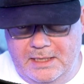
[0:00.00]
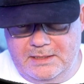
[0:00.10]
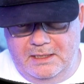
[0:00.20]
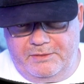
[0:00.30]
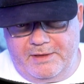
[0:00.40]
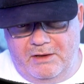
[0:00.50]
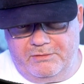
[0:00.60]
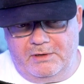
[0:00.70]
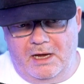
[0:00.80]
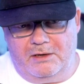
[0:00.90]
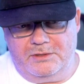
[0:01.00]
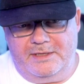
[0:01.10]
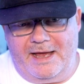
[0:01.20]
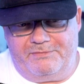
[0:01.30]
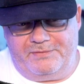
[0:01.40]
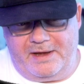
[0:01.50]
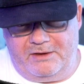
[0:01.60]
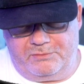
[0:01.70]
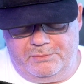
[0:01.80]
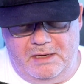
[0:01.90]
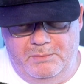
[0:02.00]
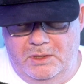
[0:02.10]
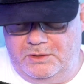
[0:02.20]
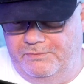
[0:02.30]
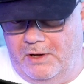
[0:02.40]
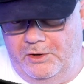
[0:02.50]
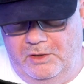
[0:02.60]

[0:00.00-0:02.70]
$1,000 that fast with that much volume